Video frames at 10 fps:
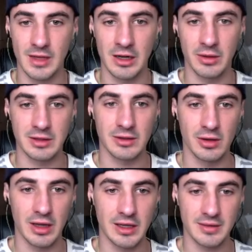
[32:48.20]
I know it's not
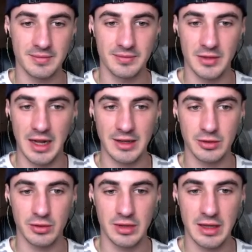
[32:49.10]
like an
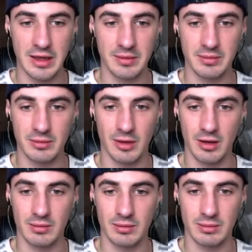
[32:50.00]
actual thing.
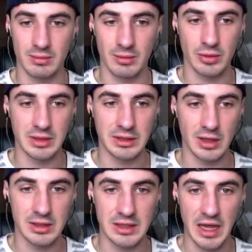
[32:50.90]
Most of these
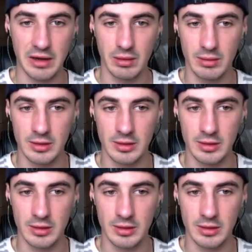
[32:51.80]
guys are dead.